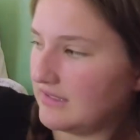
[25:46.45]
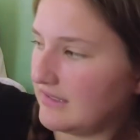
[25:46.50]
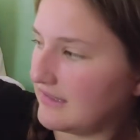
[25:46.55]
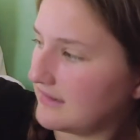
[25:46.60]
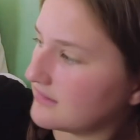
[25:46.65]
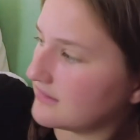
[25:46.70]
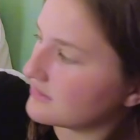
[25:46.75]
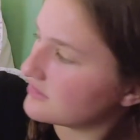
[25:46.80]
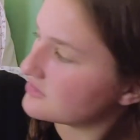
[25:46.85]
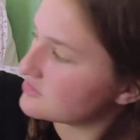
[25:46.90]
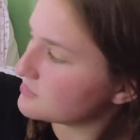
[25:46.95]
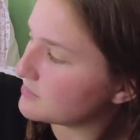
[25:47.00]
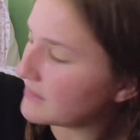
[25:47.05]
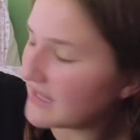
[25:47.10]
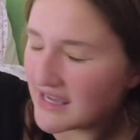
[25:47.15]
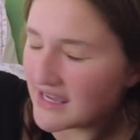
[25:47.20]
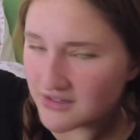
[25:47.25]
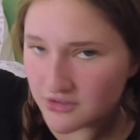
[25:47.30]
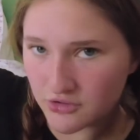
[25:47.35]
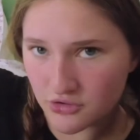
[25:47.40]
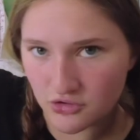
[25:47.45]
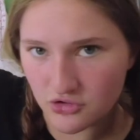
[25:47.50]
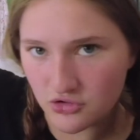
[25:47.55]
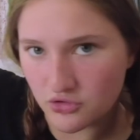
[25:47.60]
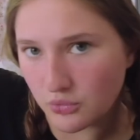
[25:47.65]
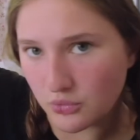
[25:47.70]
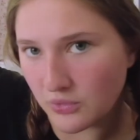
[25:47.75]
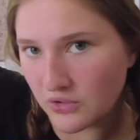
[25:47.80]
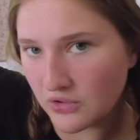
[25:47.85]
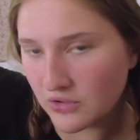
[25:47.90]
like splatter
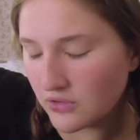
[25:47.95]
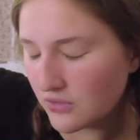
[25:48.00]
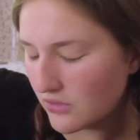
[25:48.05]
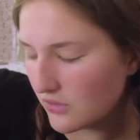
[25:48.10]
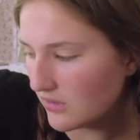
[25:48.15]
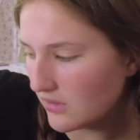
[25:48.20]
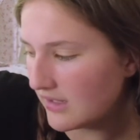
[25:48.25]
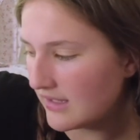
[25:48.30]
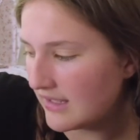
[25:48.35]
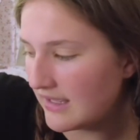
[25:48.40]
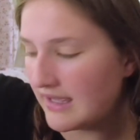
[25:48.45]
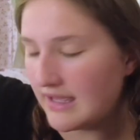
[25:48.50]
swirl.